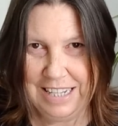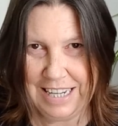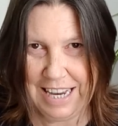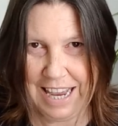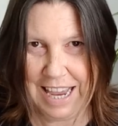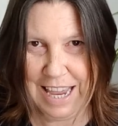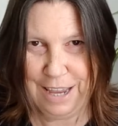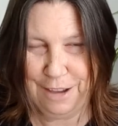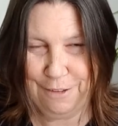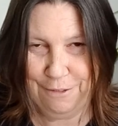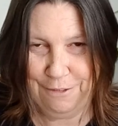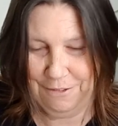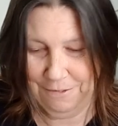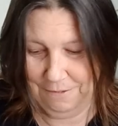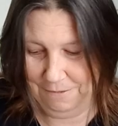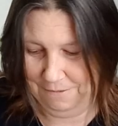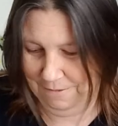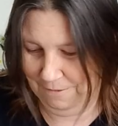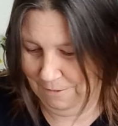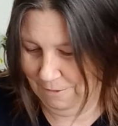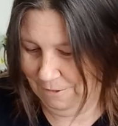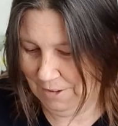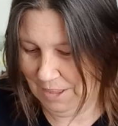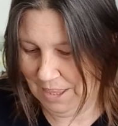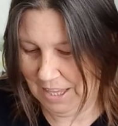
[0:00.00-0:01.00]
take
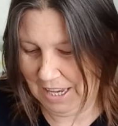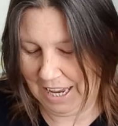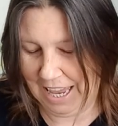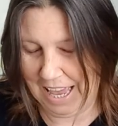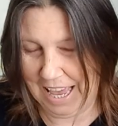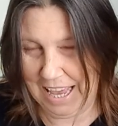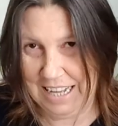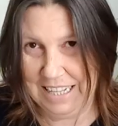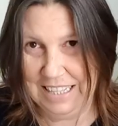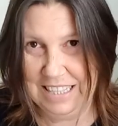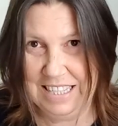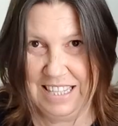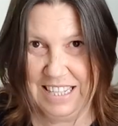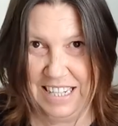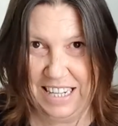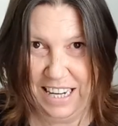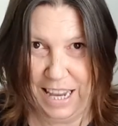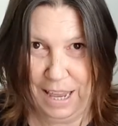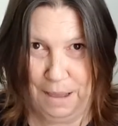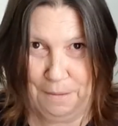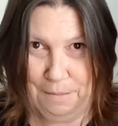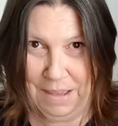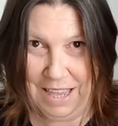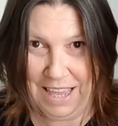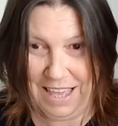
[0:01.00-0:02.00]
for the cards to
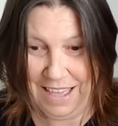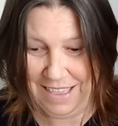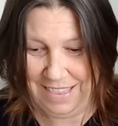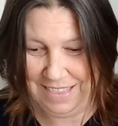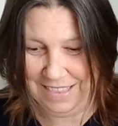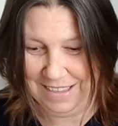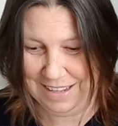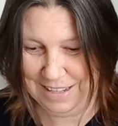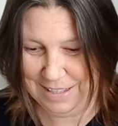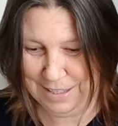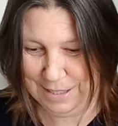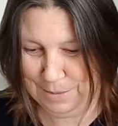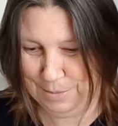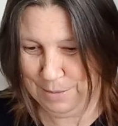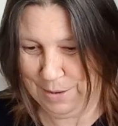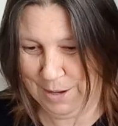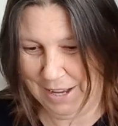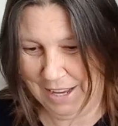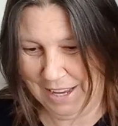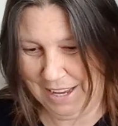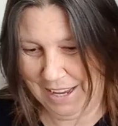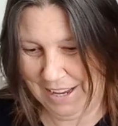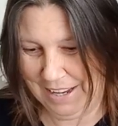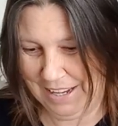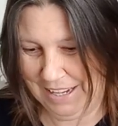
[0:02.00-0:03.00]
come out? That's
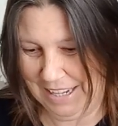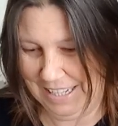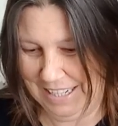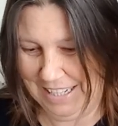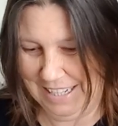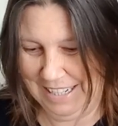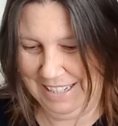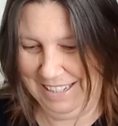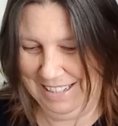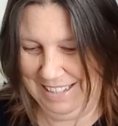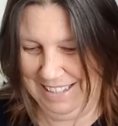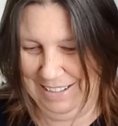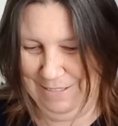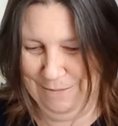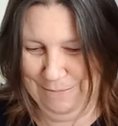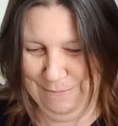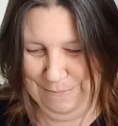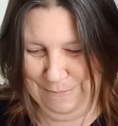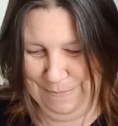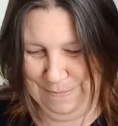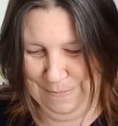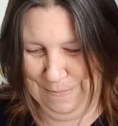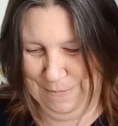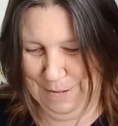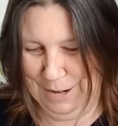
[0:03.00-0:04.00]
why I
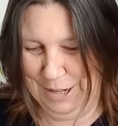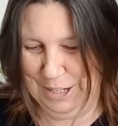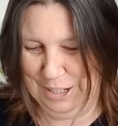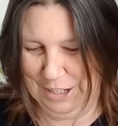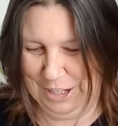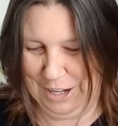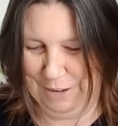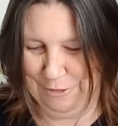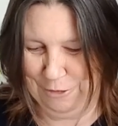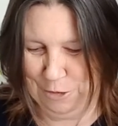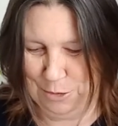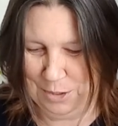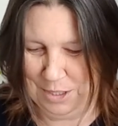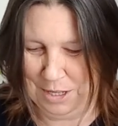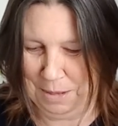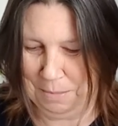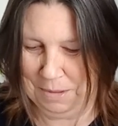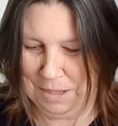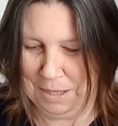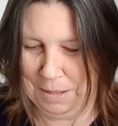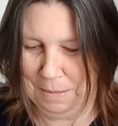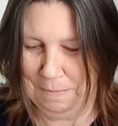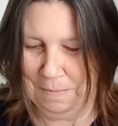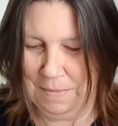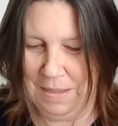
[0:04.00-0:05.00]
pre-shuffle some of
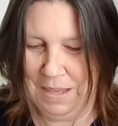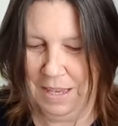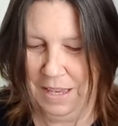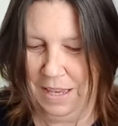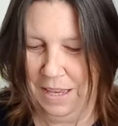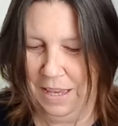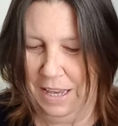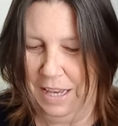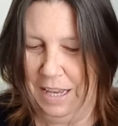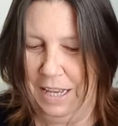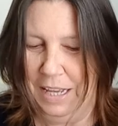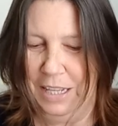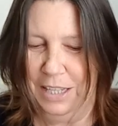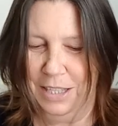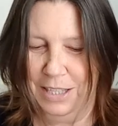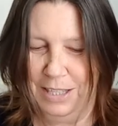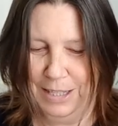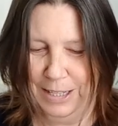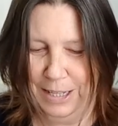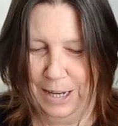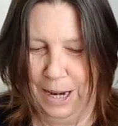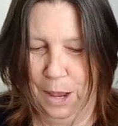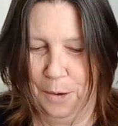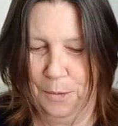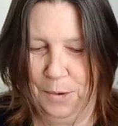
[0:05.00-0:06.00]
them.
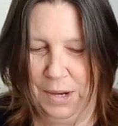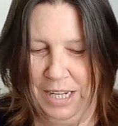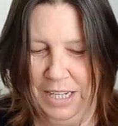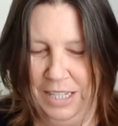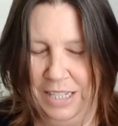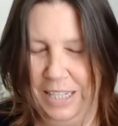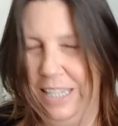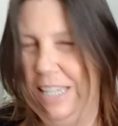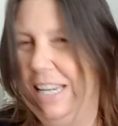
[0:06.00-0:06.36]
Slowing